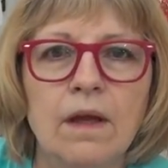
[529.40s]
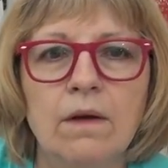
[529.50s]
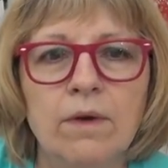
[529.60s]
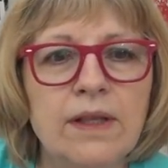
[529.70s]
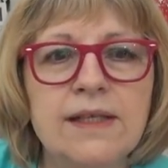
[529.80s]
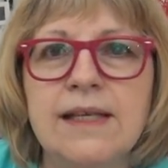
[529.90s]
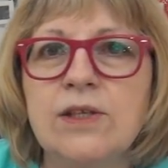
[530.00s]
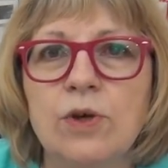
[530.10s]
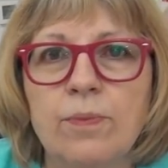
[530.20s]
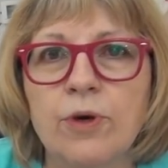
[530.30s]
We're in the
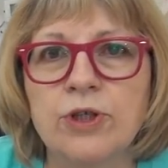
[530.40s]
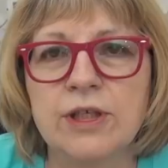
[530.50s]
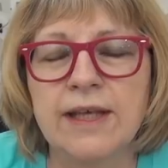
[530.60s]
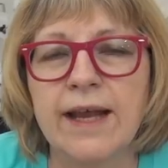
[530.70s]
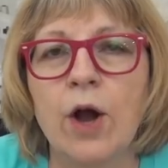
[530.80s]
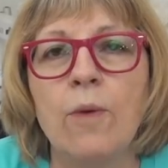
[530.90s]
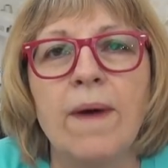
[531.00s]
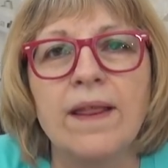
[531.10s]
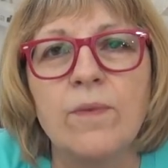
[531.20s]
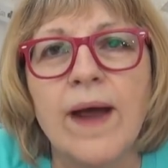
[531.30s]
seasonal portion today. Oh,
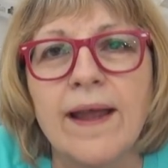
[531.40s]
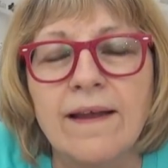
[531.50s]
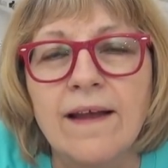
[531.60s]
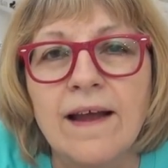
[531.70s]
by the way,